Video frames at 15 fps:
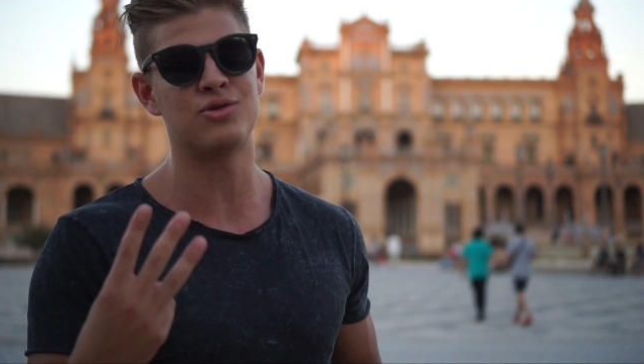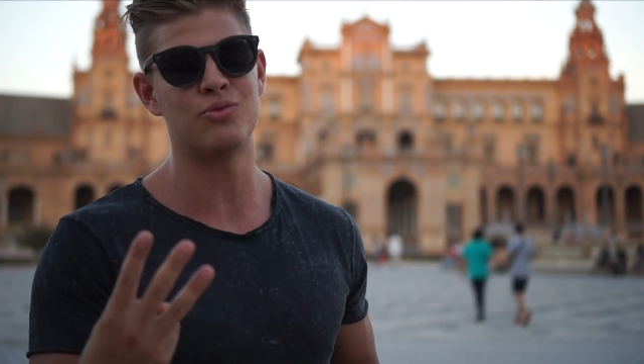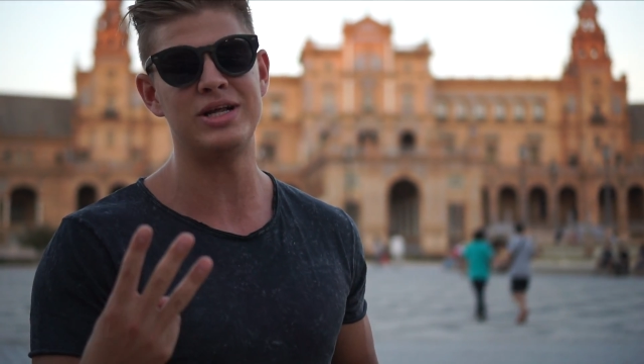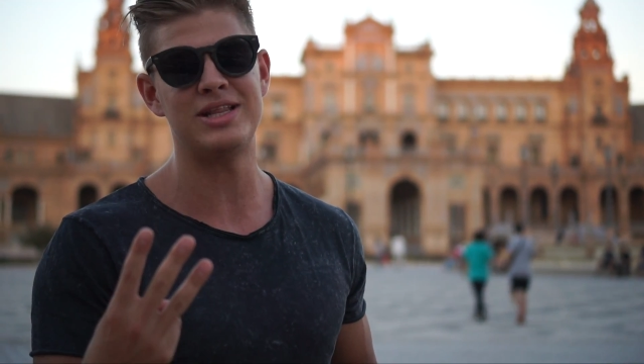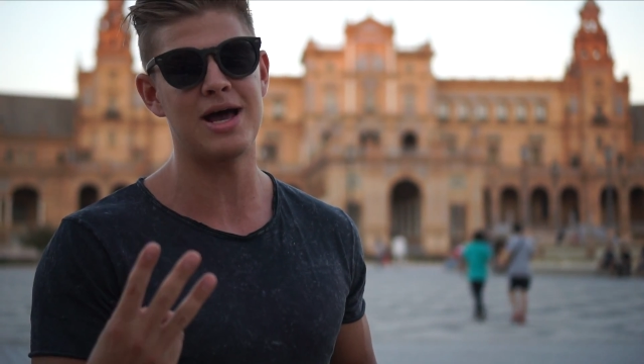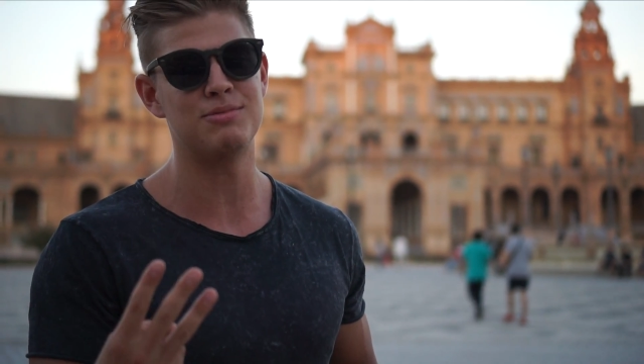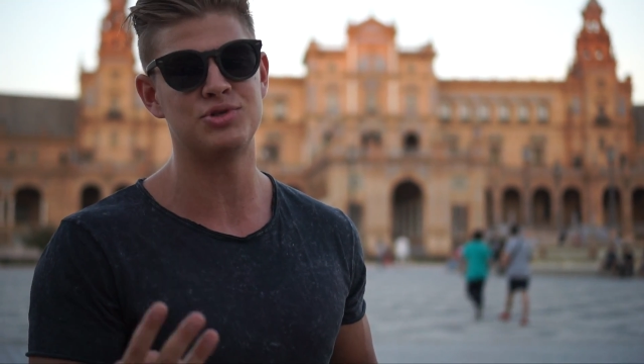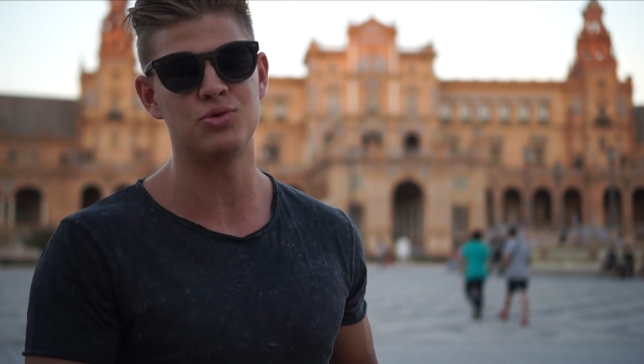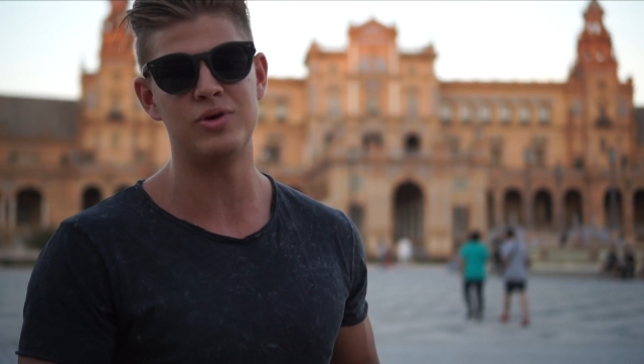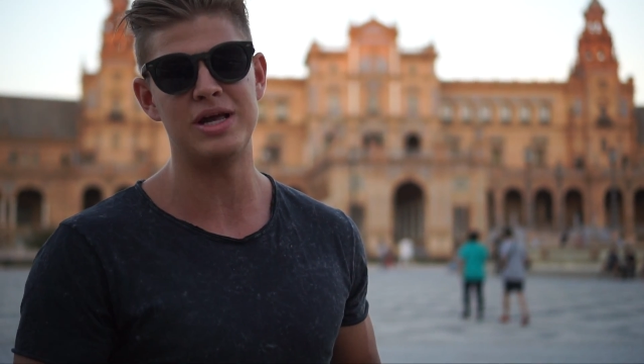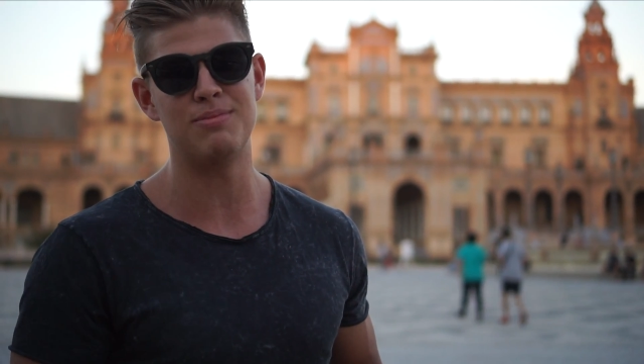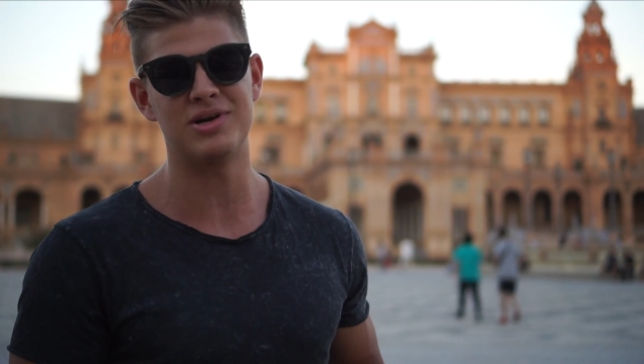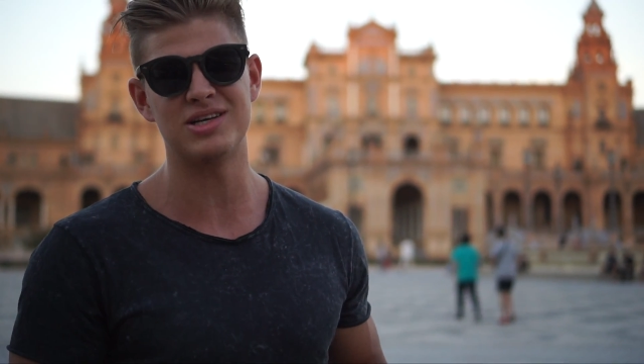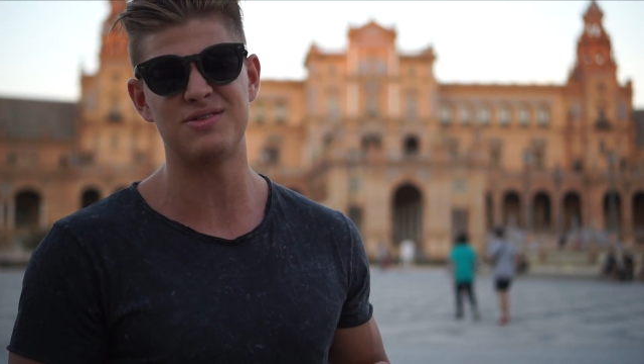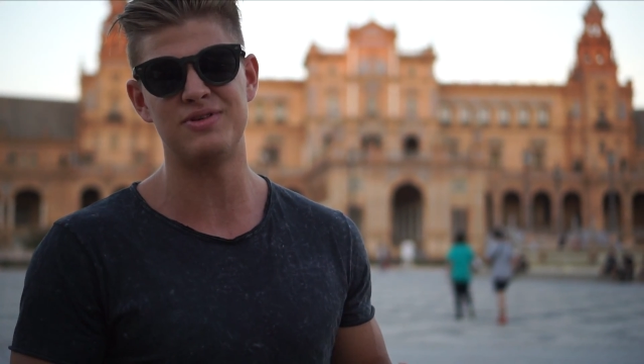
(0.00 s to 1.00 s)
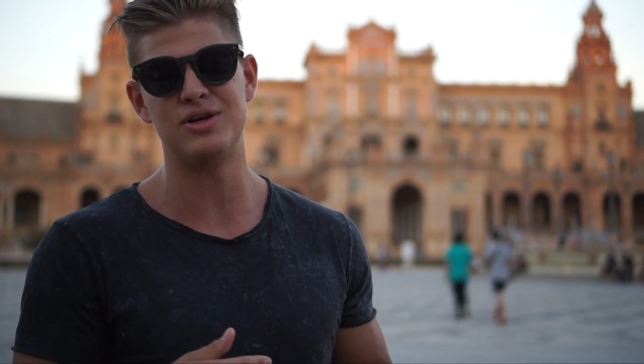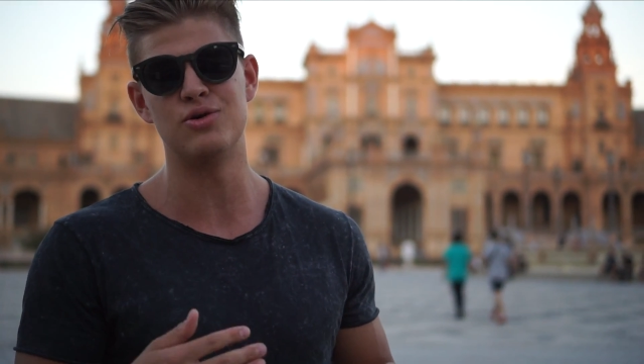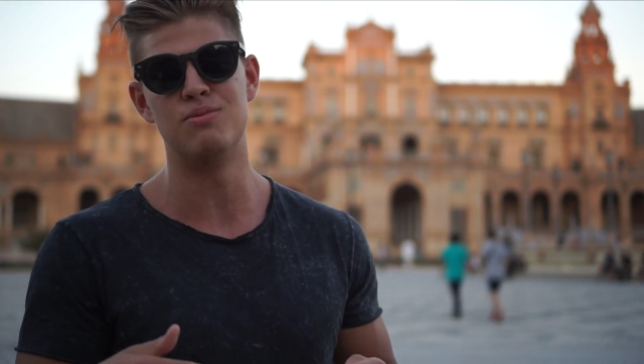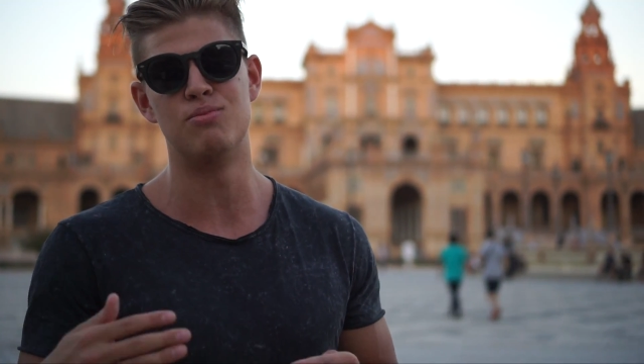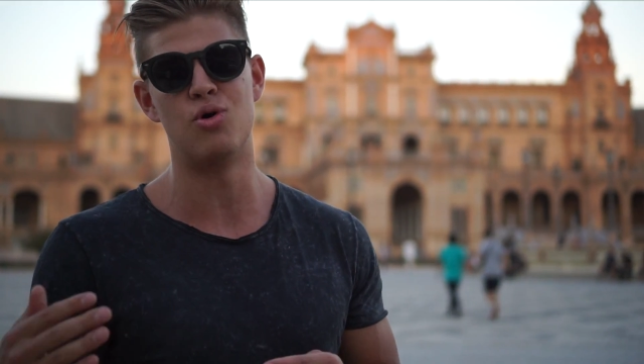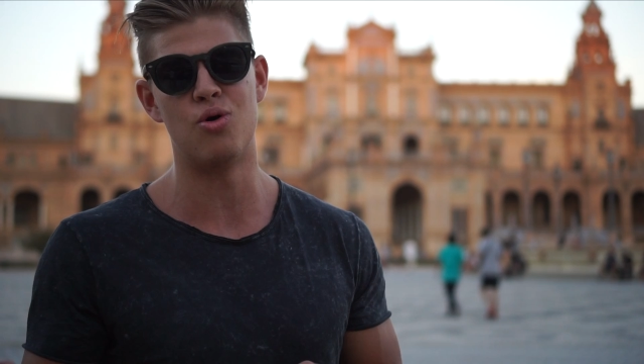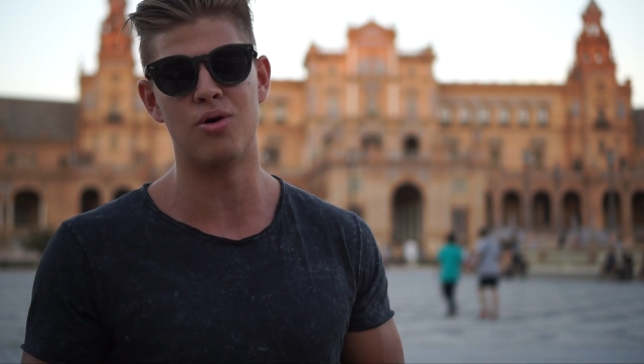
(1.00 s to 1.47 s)
3 times a week, because if you do
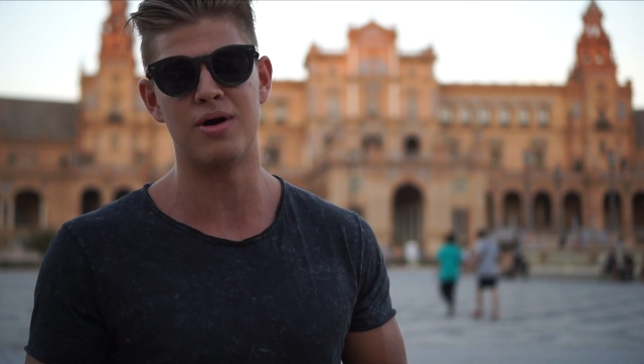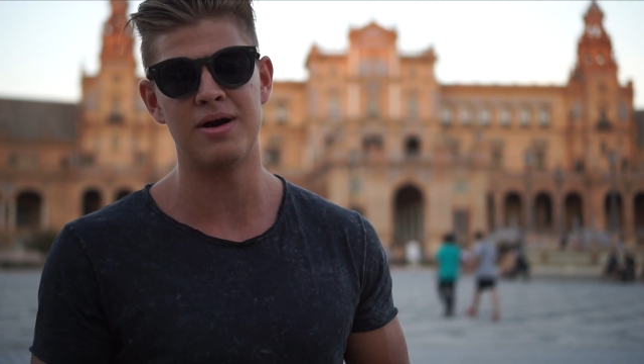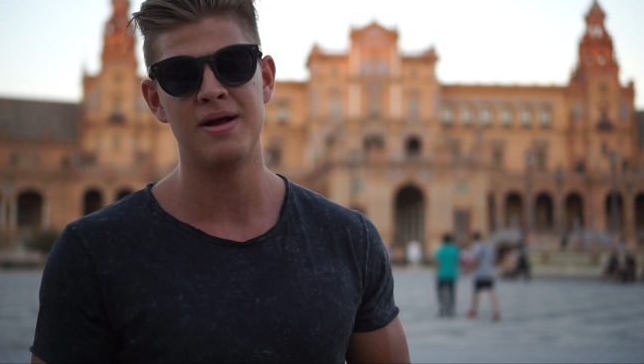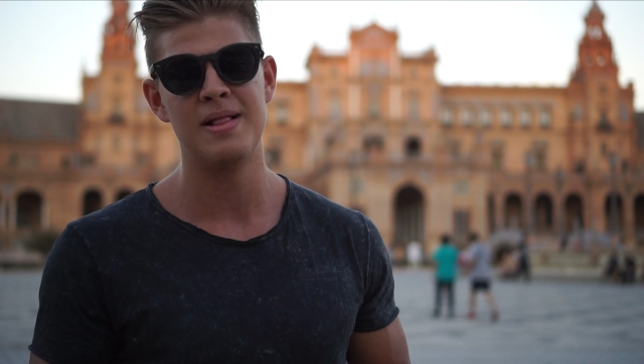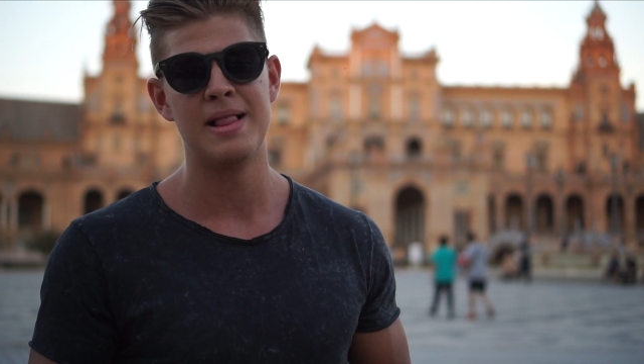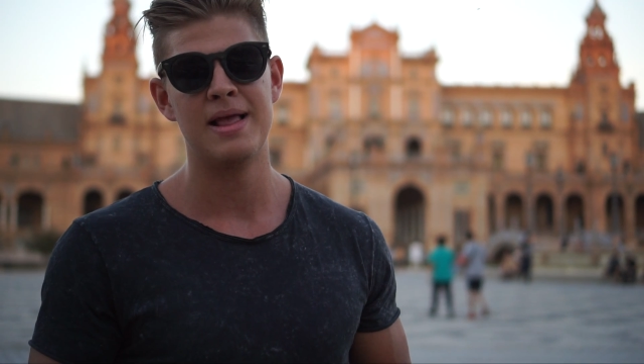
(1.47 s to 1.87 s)
more,